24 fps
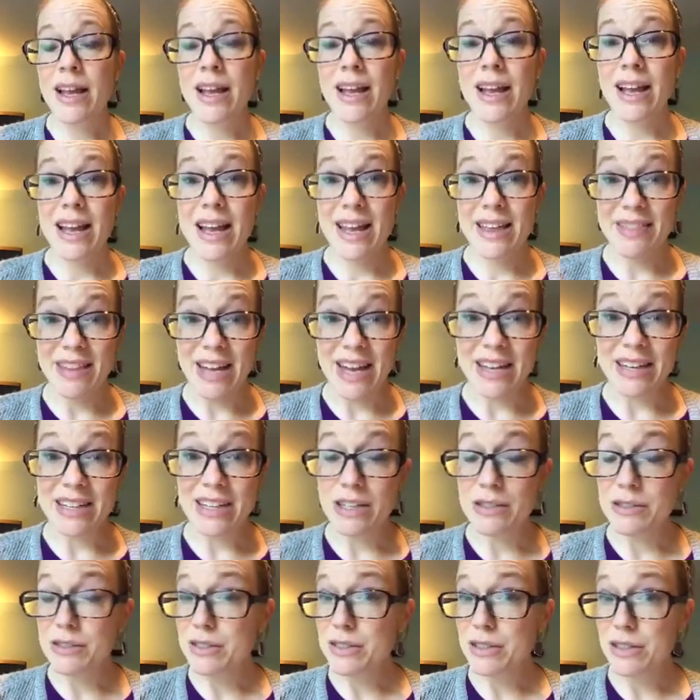and that
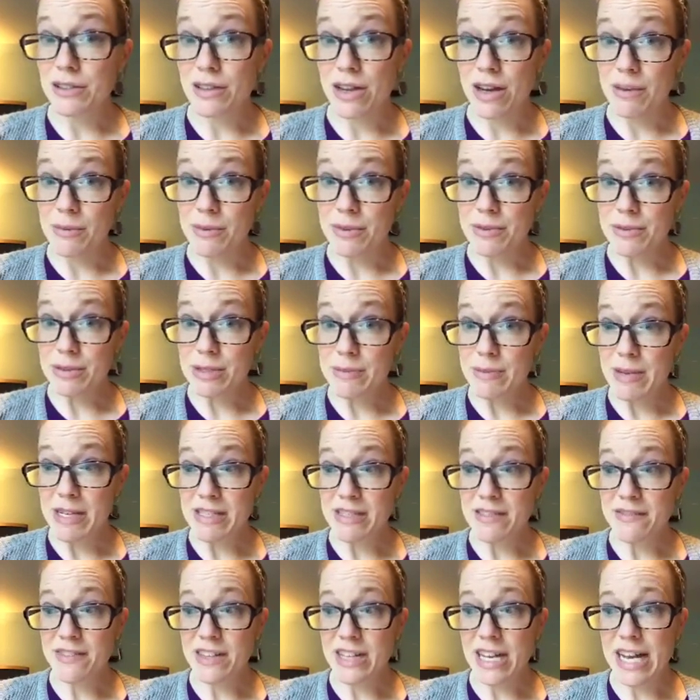goes along with
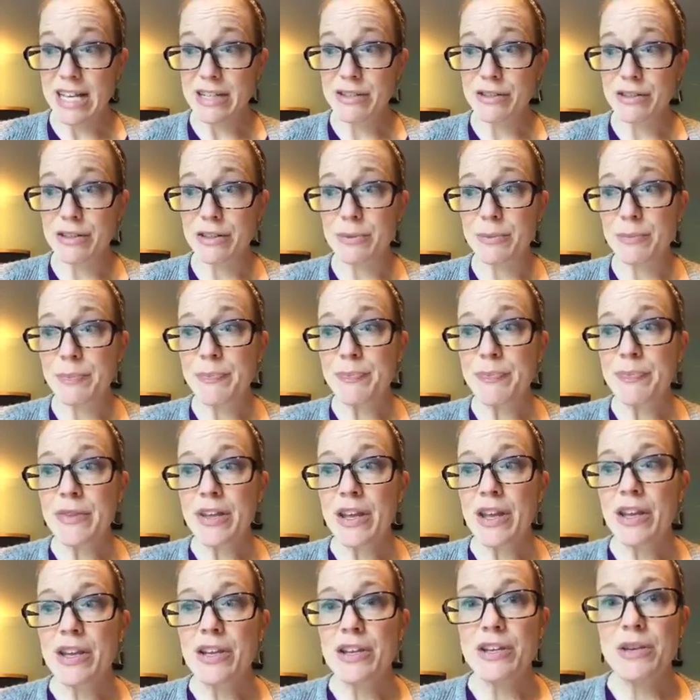responsive classroom.
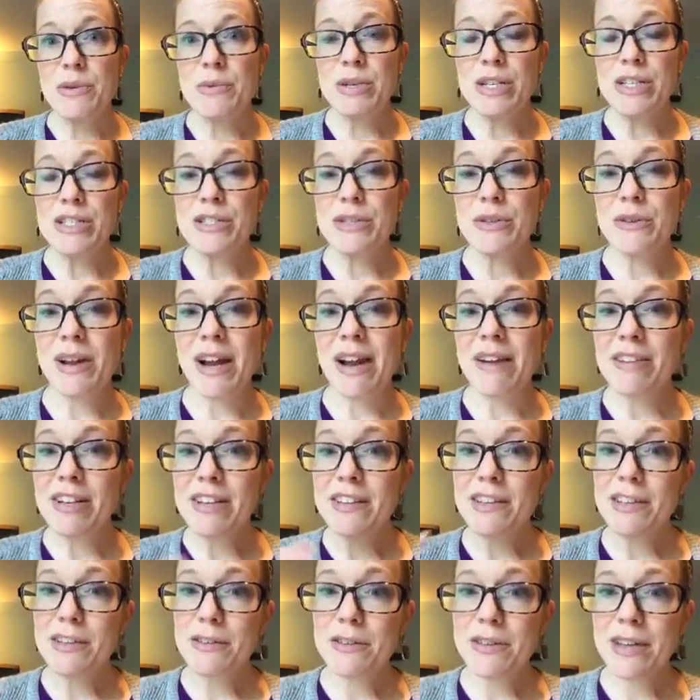You want to do
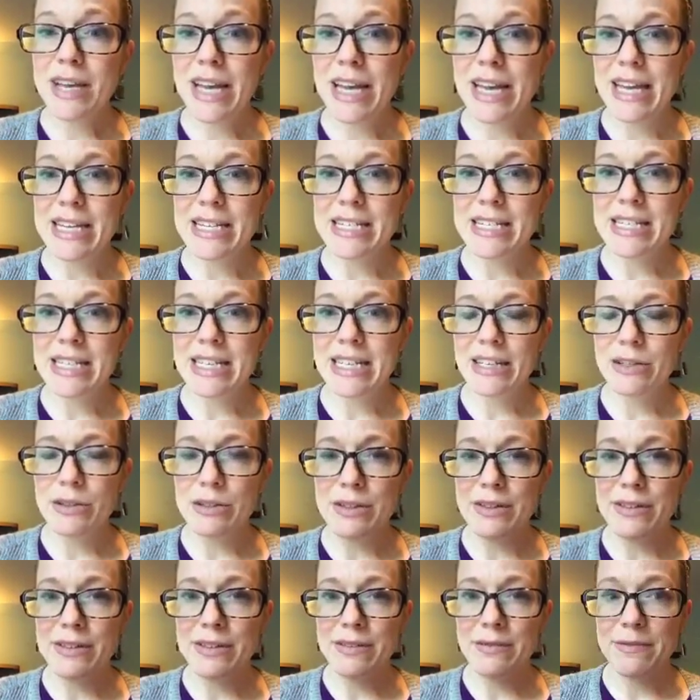everything you can to
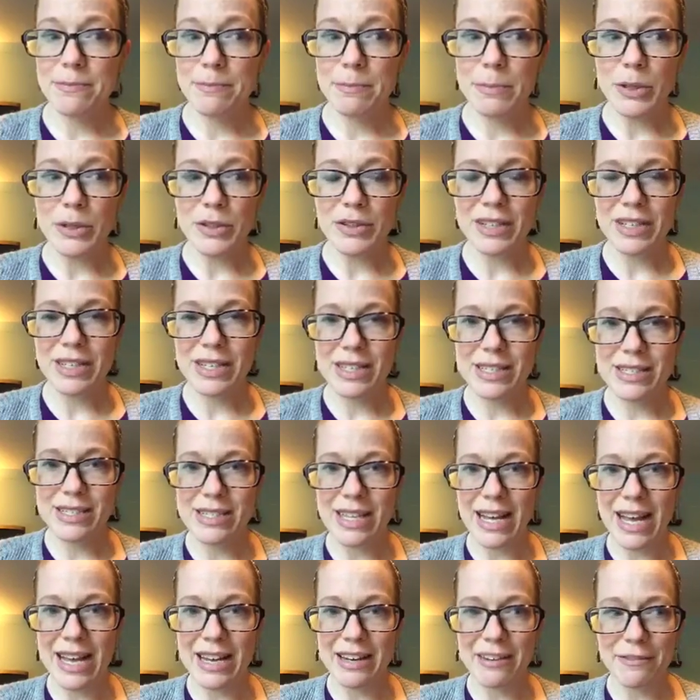pull the kids
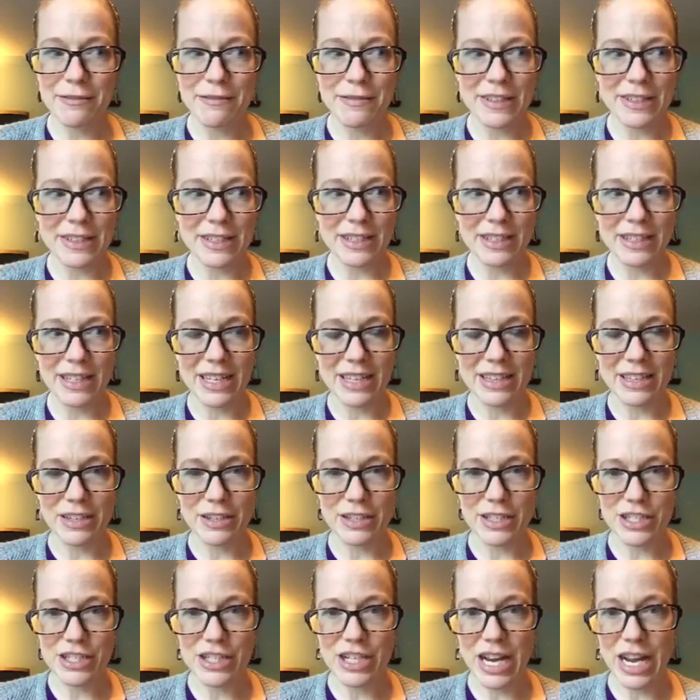out of feeling like they're
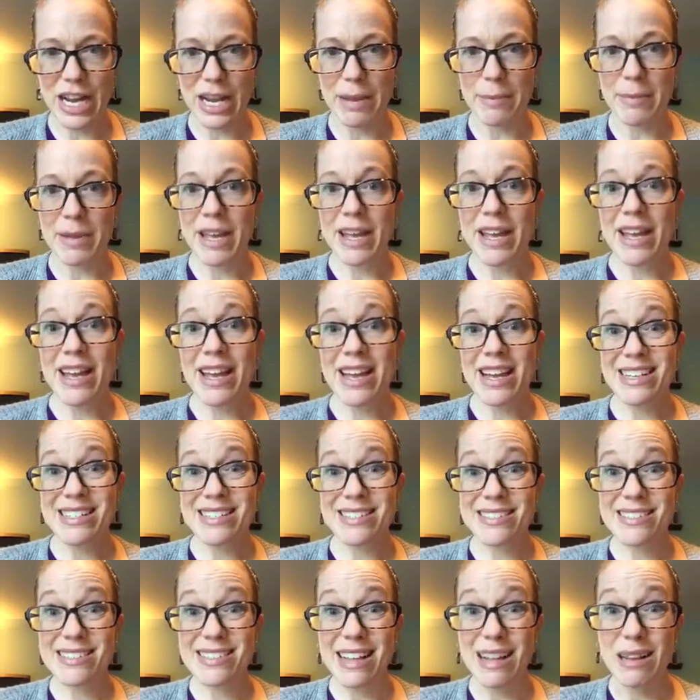in shame and to
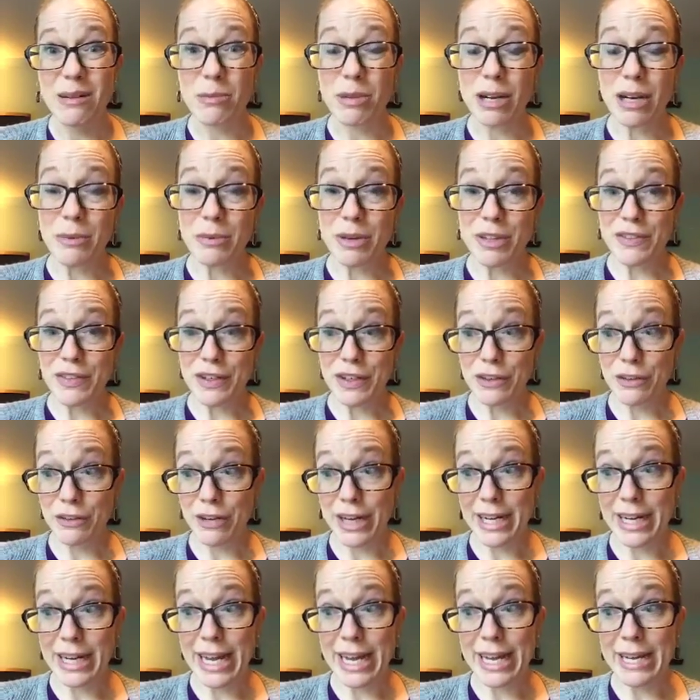celebrate what they're
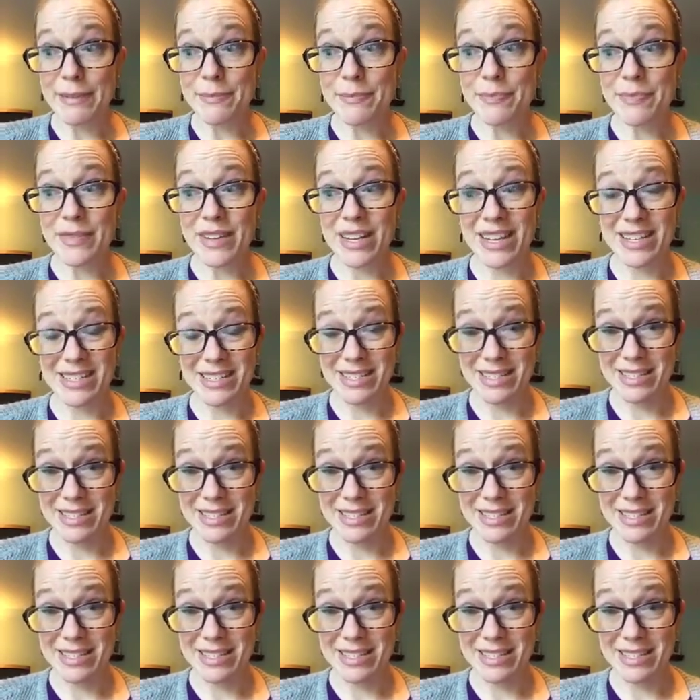great at and to